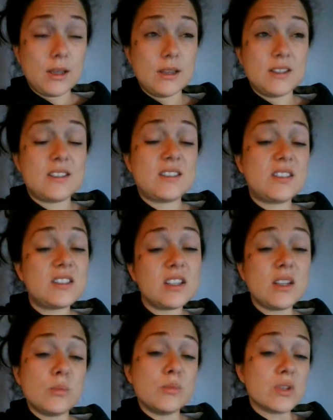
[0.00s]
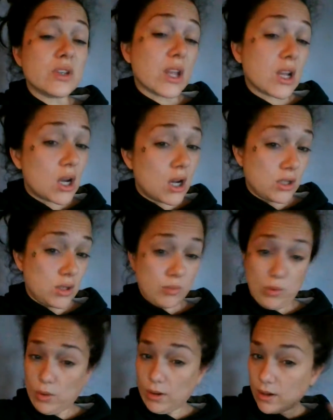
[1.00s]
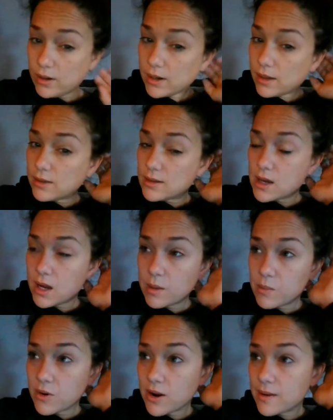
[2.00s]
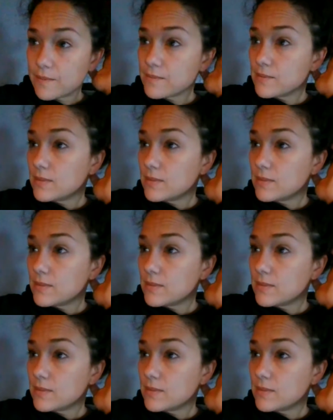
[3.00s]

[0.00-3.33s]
seems like unimportant at the time, right?